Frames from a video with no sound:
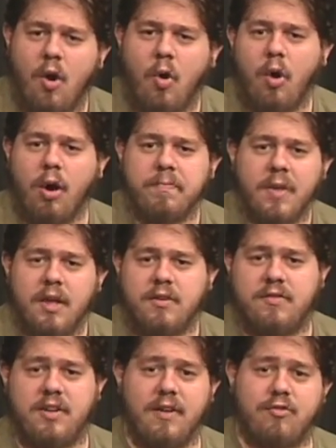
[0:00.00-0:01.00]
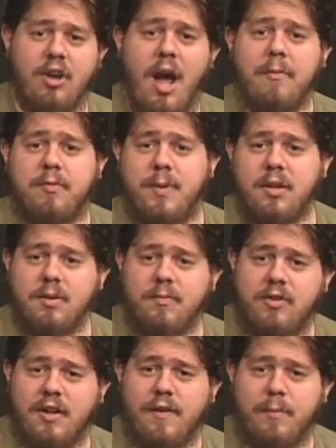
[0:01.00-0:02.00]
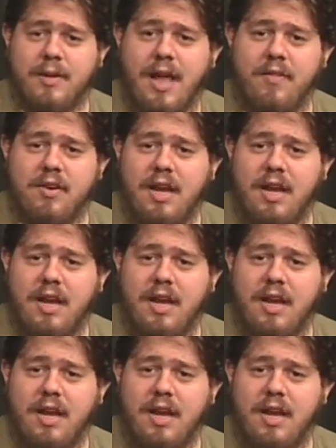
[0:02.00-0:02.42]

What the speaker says: or Steve Jobs built himself up without the